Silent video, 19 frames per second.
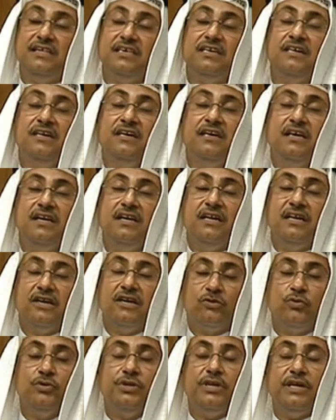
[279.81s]

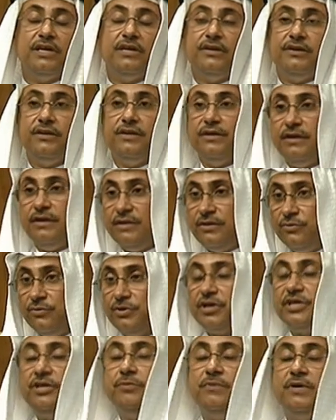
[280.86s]
Al-Asumi asserted that the
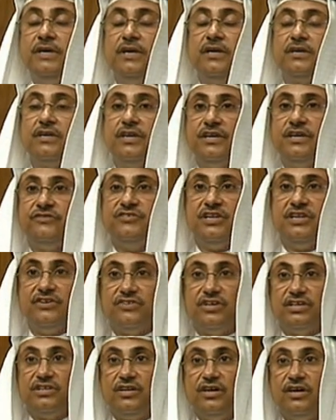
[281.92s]
coming period requires
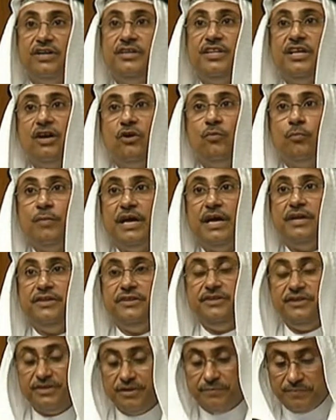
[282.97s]
hard work
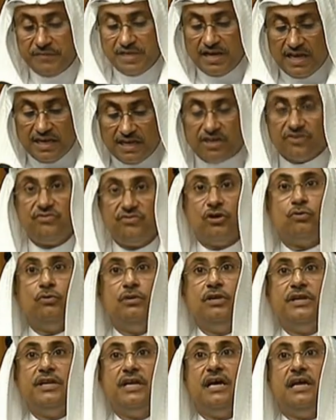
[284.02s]
through the
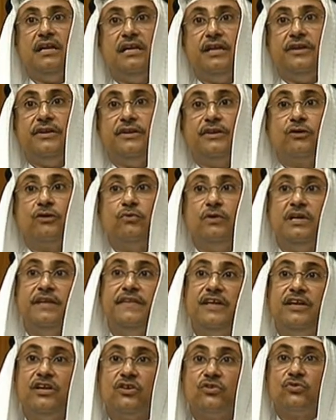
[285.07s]
tough challenges
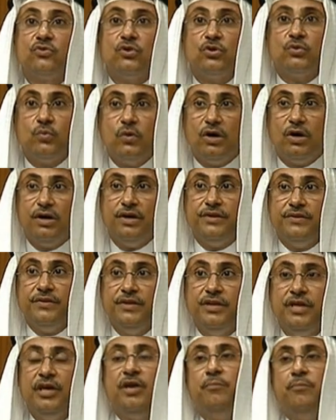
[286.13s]
facing the Arab world,
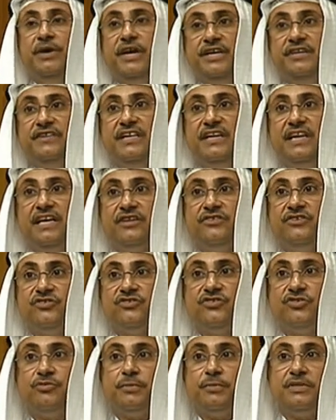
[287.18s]
highlighting the
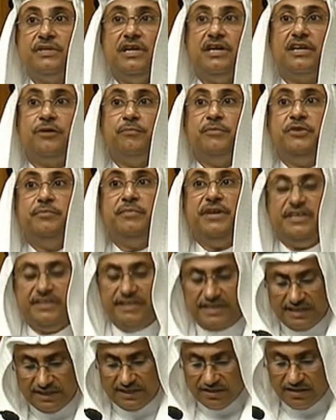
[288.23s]
positive role the
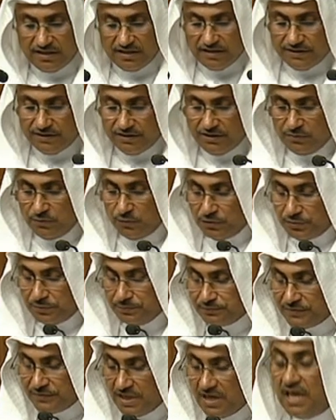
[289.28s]
parliament is playing
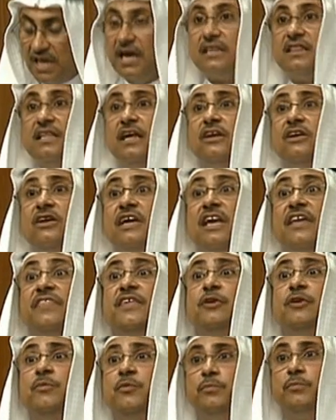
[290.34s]
to boost the
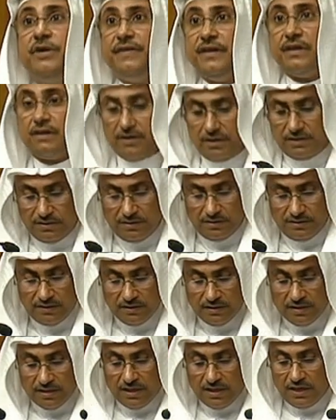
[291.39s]
Arab joint
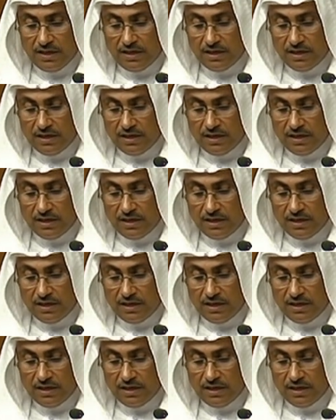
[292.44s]
action.